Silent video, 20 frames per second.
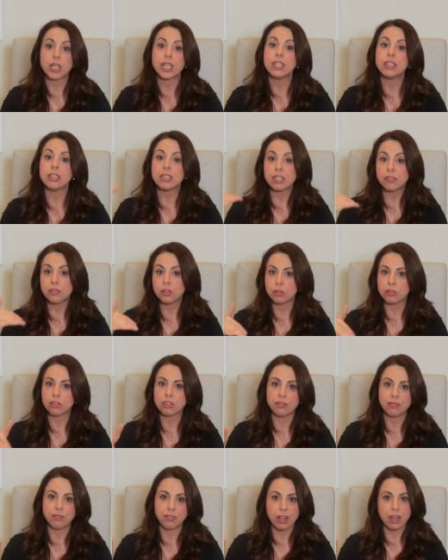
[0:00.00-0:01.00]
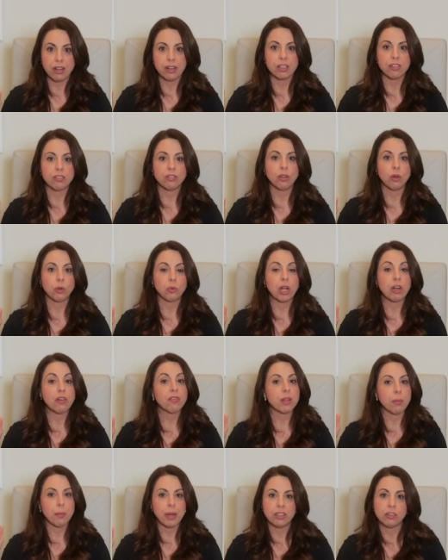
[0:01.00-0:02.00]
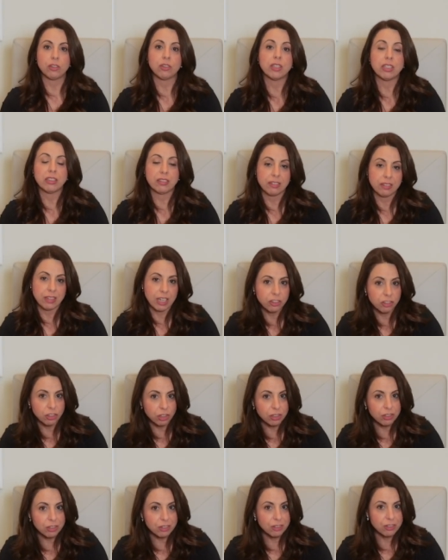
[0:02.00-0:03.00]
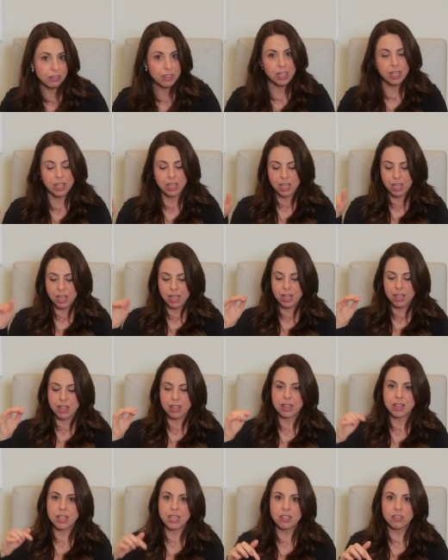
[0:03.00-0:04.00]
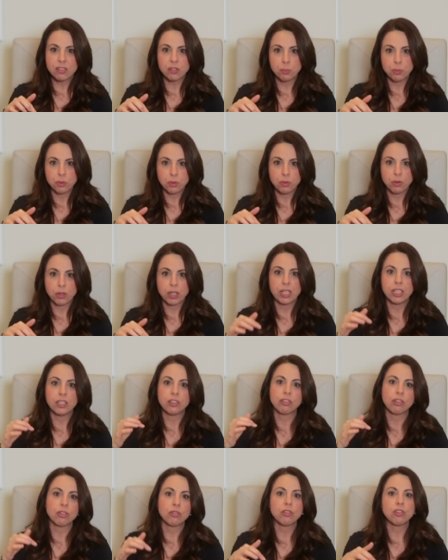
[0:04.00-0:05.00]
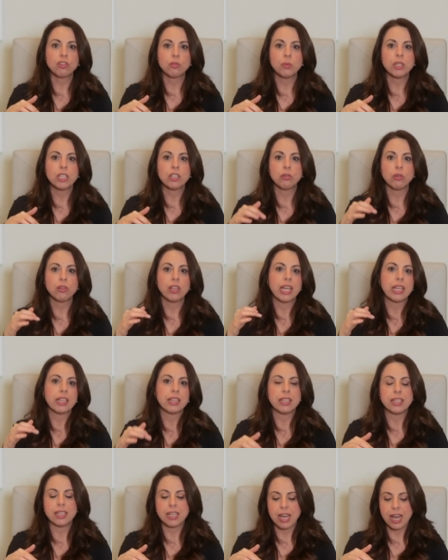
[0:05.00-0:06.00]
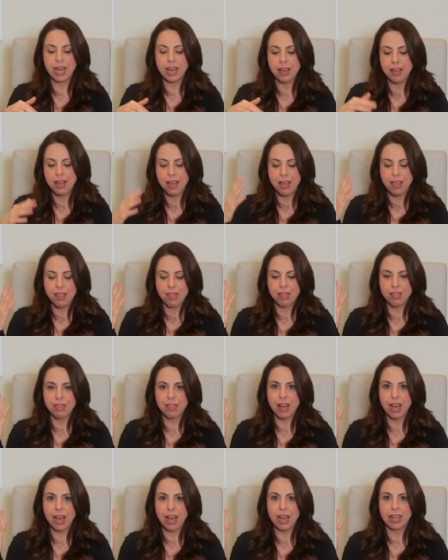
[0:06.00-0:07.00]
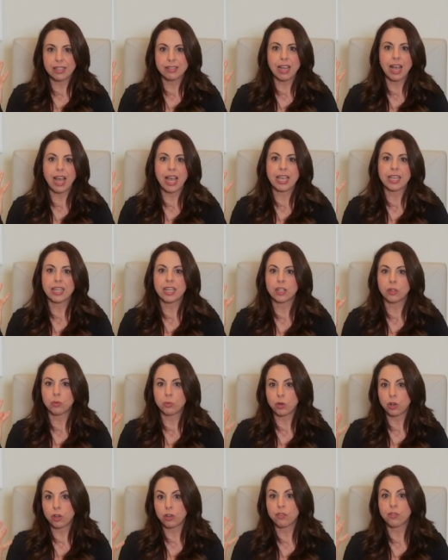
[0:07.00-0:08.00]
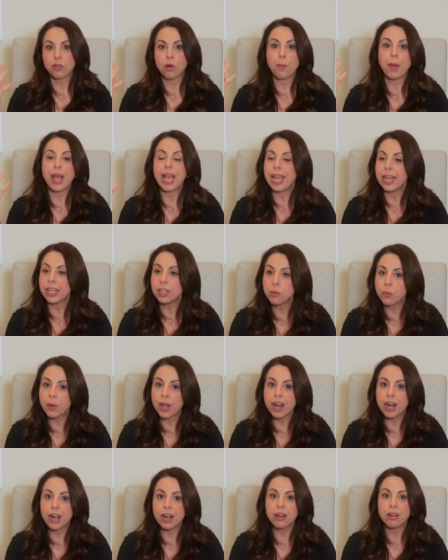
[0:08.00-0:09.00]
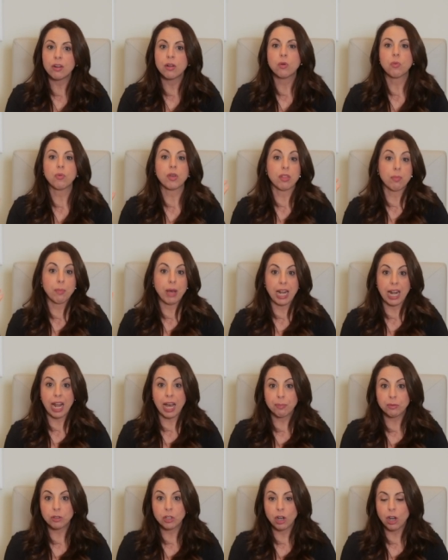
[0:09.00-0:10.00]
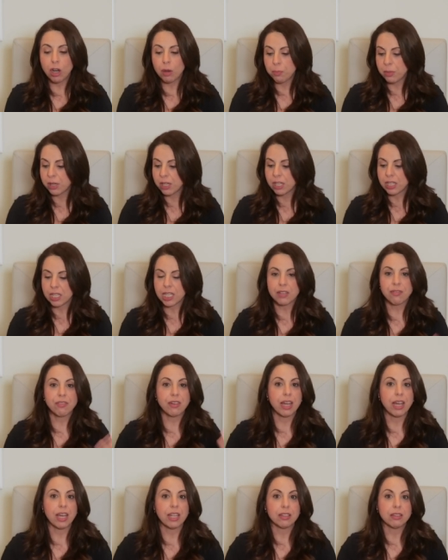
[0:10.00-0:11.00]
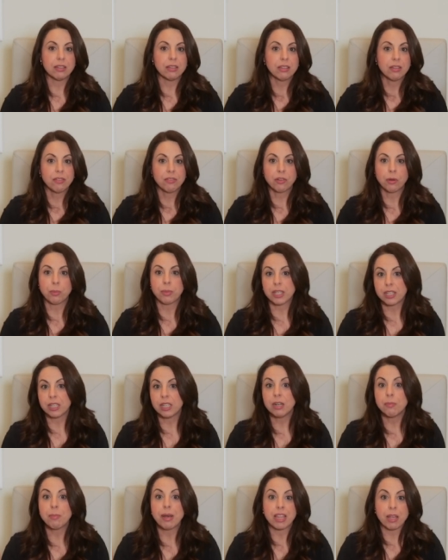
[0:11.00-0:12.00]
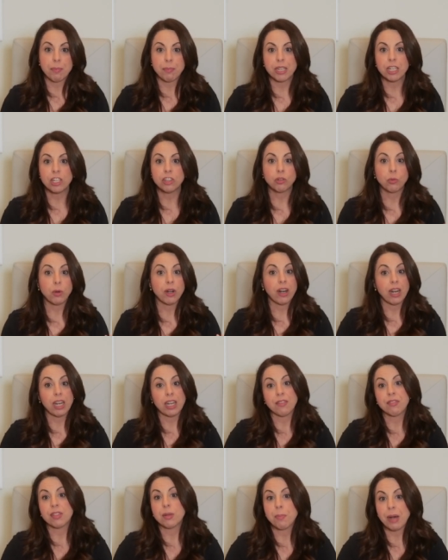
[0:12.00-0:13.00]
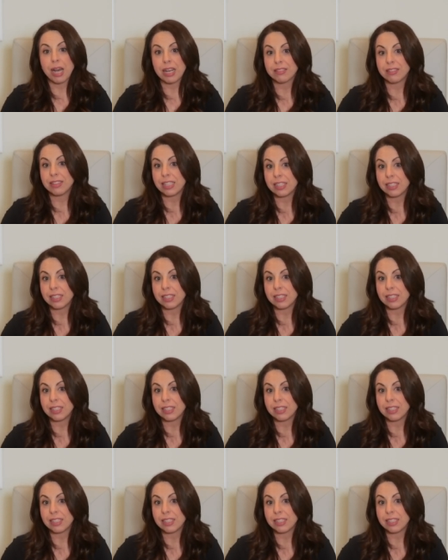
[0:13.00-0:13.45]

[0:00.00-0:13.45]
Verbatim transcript: who interviewed Tim Ferriss on one of the mentoring sessions. This book introduced me to the idea that I can work from anywhere with my laptop, even from here by the beach where I lived the past